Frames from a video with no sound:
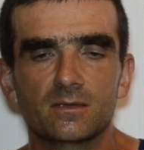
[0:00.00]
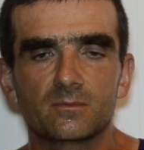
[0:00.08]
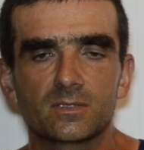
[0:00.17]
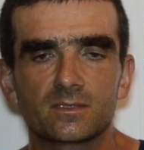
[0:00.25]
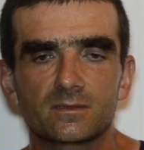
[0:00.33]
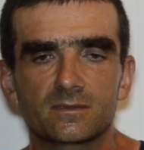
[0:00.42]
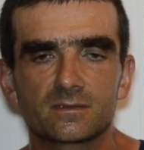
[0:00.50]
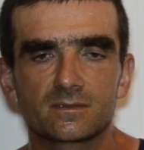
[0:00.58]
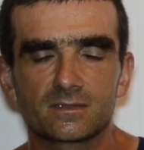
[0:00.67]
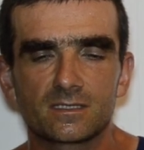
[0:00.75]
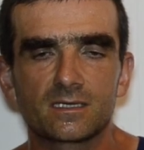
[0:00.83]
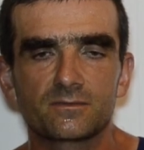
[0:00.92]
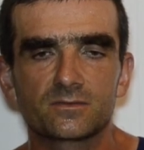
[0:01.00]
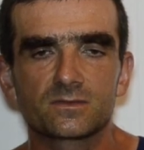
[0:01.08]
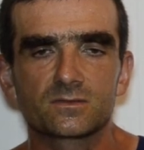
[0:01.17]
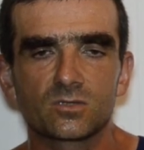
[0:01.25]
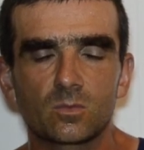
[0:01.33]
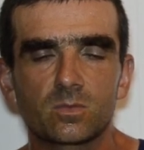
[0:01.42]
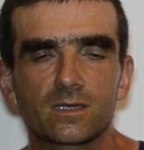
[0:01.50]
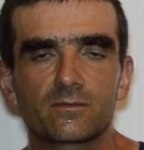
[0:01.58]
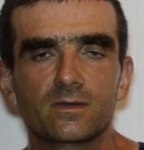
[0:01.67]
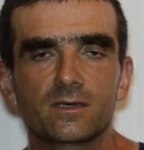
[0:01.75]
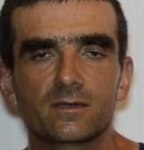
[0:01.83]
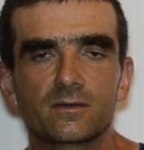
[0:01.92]
But then I have to stop like
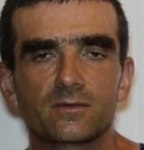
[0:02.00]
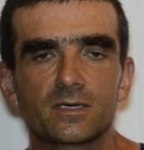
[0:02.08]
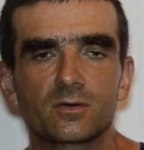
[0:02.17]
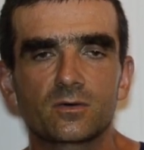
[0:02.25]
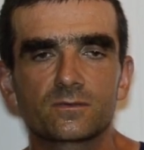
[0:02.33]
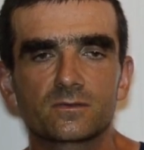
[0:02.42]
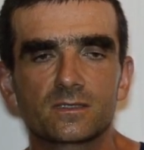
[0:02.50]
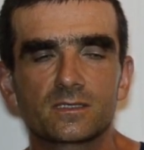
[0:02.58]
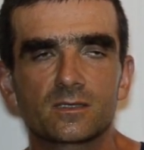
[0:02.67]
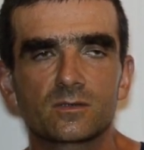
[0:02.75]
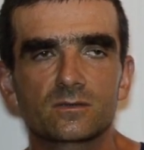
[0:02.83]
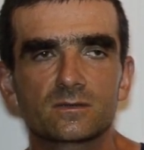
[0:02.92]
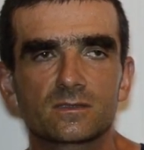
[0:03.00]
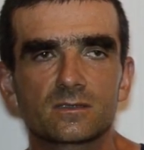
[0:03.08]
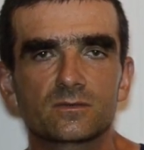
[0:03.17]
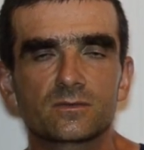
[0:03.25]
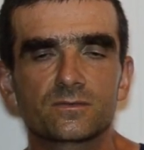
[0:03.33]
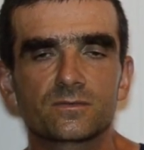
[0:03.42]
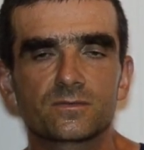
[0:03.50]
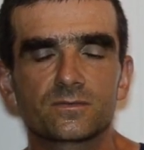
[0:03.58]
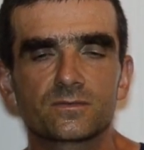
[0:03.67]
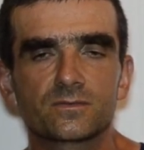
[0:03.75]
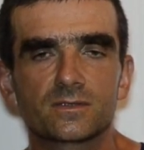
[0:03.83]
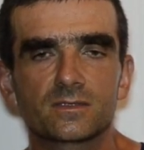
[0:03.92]
very, very often, and I lost a lot of
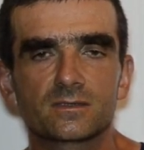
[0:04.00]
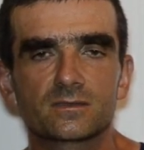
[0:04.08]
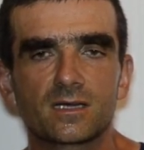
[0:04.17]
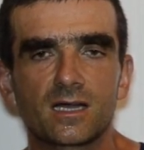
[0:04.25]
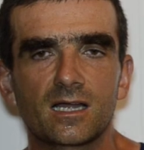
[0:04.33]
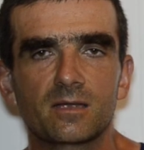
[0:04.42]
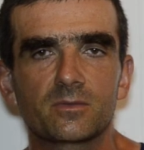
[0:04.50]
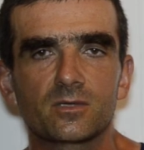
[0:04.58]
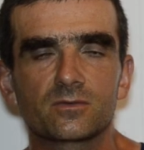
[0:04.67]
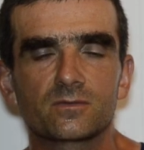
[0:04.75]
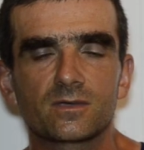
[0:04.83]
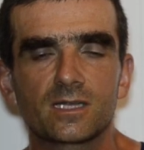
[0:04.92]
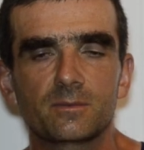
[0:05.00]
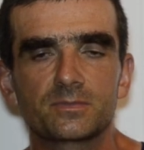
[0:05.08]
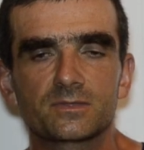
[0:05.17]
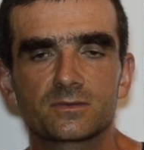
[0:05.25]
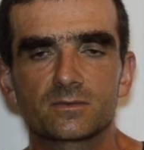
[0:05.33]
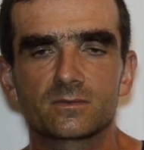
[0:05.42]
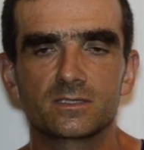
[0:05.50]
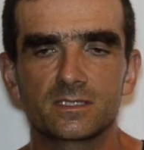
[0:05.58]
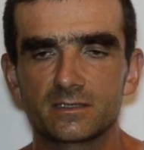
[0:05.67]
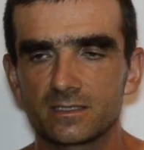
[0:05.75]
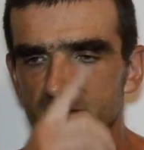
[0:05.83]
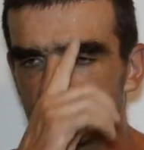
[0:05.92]
time, a lot of laps. So at the
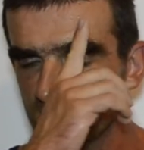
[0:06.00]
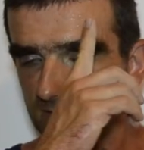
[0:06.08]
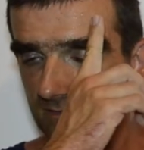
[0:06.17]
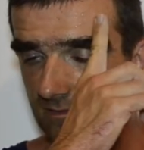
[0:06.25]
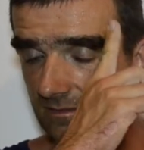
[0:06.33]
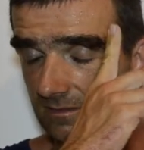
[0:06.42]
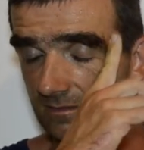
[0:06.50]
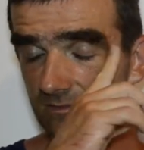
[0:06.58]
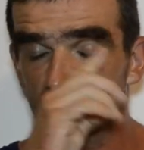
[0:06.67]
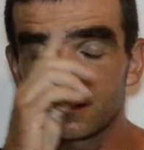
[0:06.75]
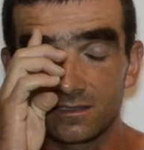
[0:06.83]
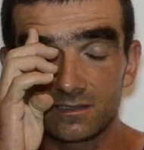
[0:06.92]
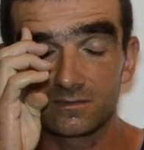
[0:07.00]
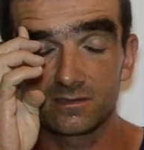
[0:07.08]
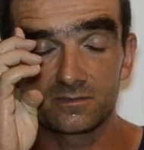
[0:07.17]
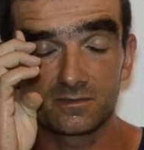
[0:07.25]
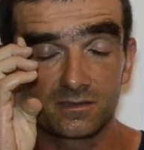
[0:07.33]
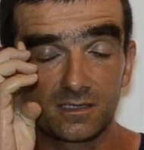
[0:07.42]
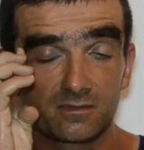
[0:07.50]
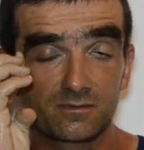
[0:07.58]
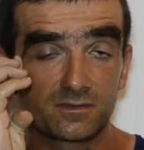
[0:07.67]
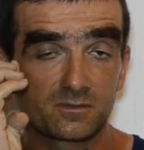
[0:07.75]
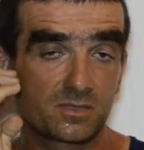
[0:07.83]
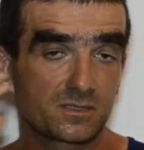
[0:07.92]
end I did only
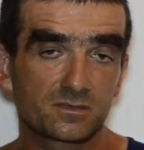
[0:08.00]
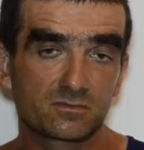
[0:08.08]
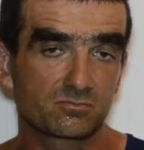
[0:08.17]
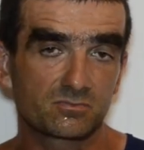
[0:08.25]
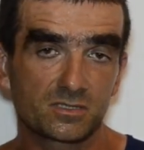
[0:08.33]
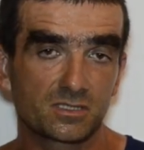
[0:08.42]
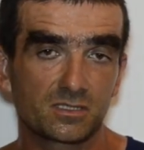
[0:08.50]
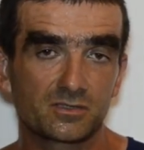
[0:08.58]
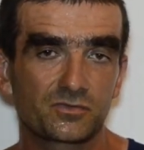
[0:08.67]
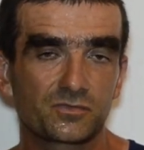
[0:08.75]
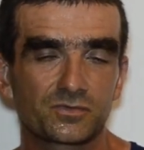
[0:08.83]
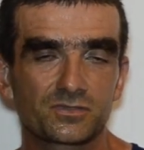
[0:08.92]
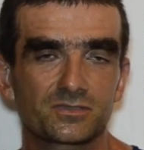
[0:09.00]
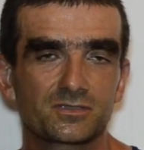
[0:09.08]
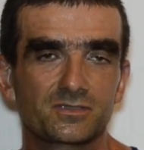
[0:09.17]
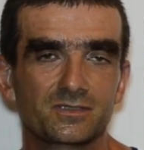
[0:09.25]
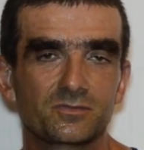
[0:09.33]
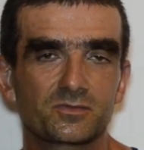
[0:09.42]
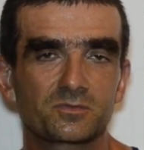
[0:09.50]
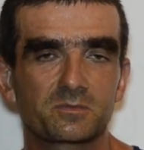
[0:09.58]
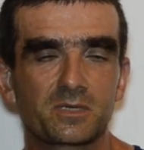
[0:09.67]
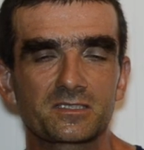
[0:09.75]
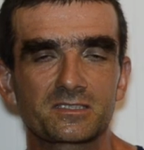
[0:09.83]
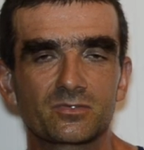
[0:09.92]
111, but yeah, that was my
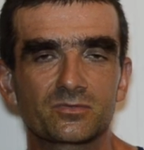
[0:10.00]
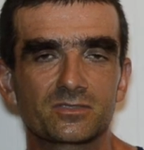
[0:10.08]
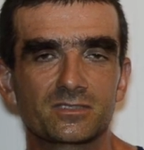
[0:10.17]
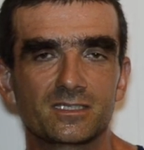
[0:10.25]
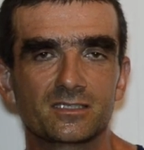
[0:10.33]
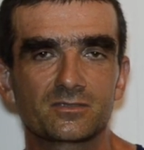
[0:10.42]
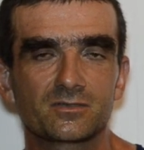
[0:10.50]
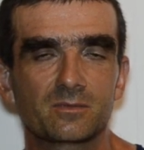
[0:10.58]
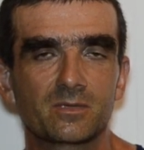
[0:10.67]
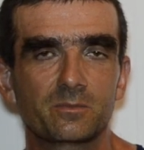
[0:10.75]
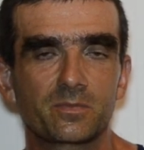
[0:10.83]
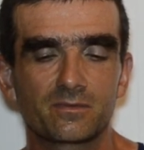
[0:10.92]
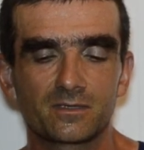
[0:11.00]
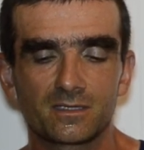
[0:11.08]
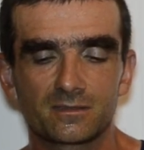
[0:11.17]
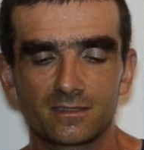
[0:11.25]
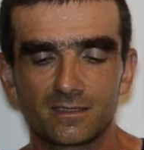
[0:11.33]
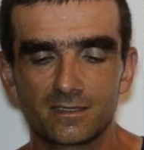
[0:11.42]
maximum today, so I'm happy with it.